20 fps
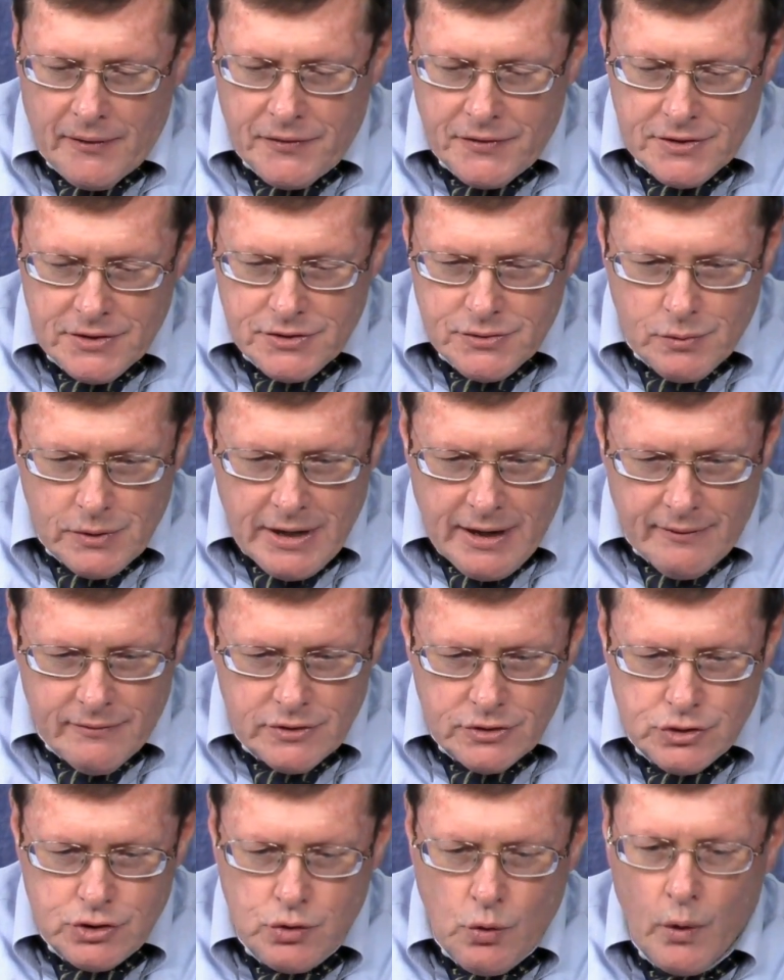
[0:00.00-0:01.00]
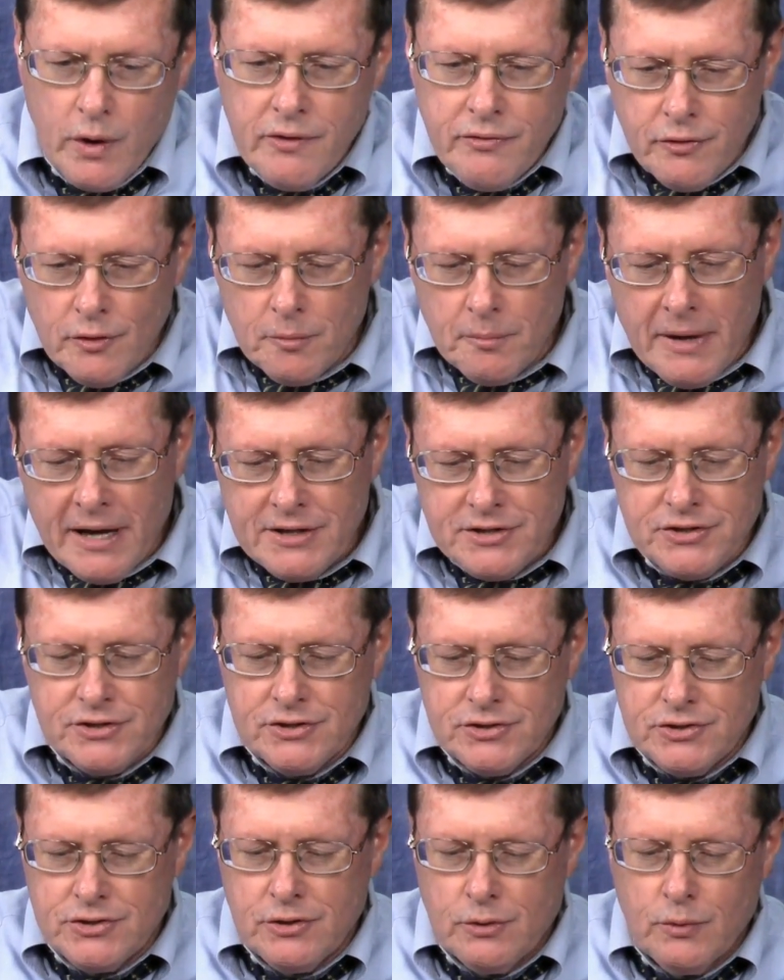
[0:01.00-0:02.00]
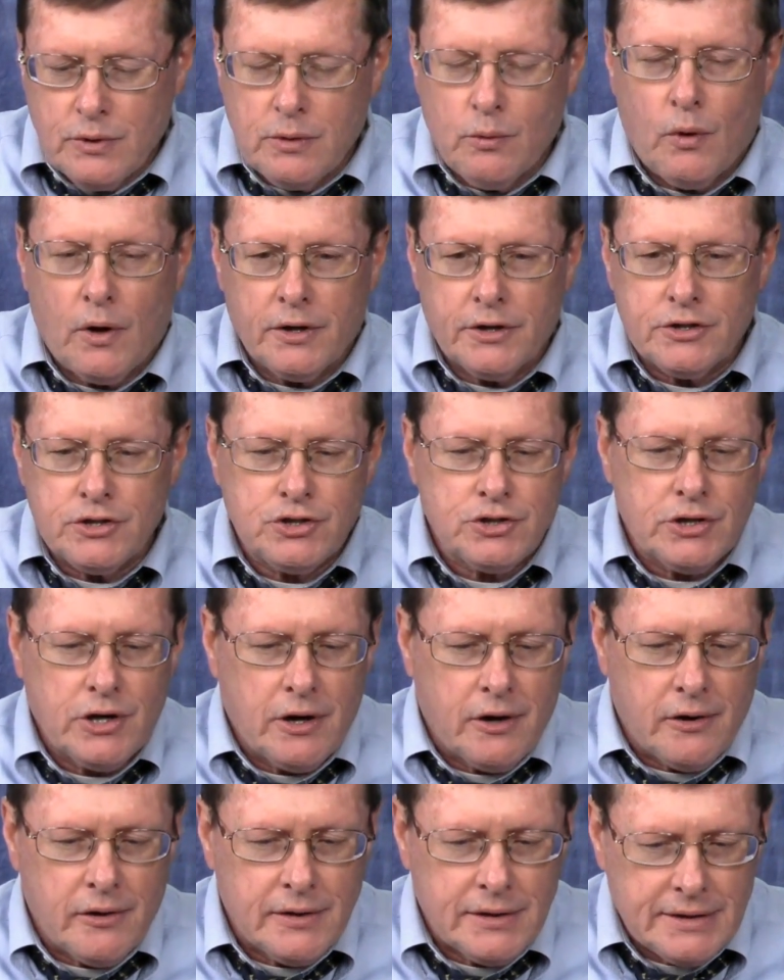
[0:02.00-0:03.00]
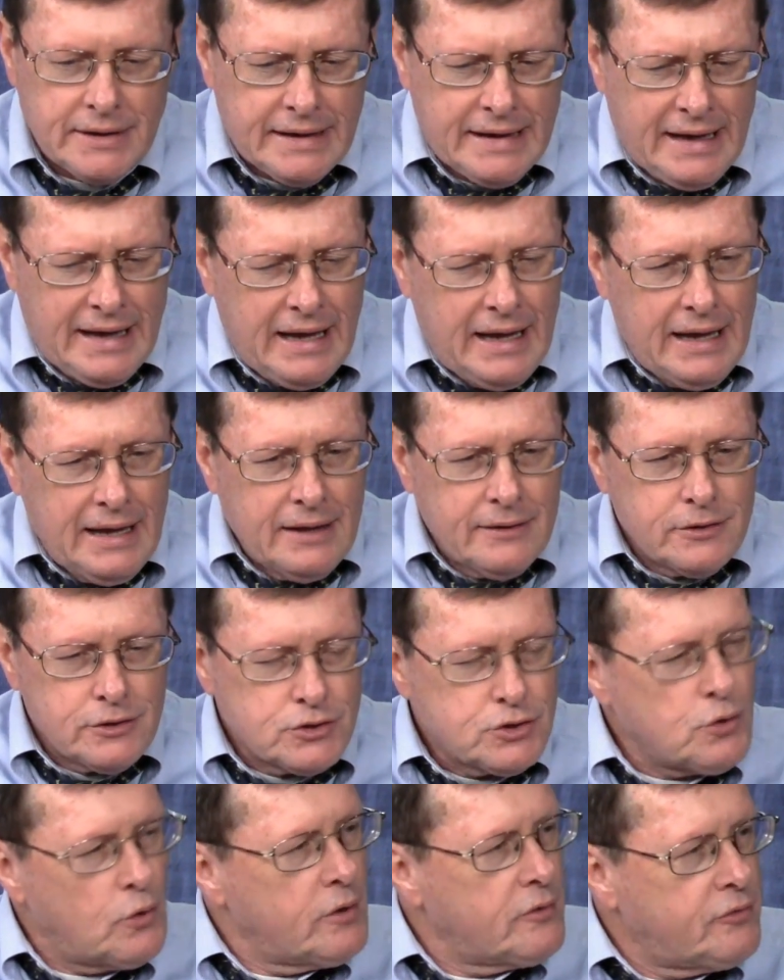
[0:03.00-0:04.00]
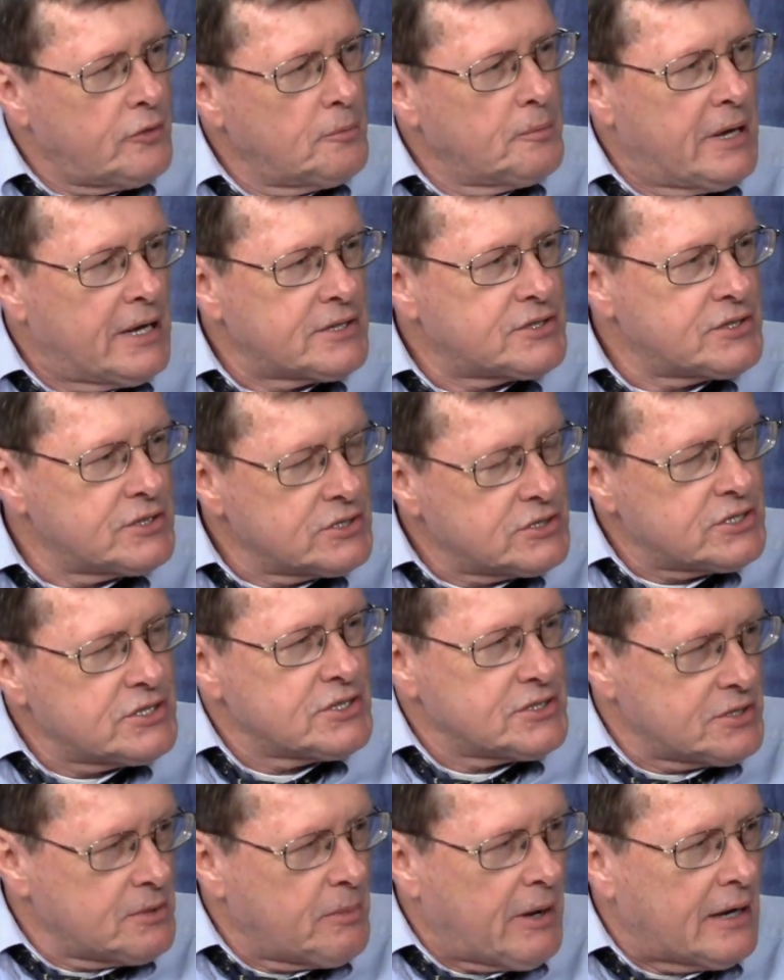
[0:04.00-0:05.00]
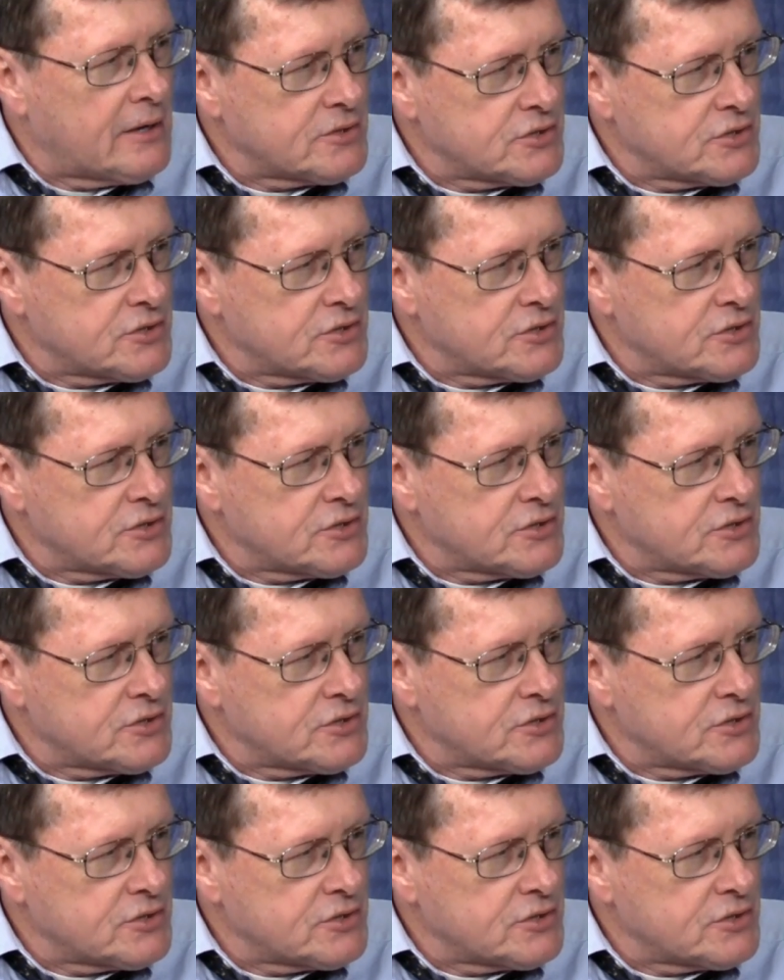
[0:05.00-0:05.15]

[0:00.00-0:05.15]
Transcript: this, we have a joyful message that we want to share. And the joyful message is about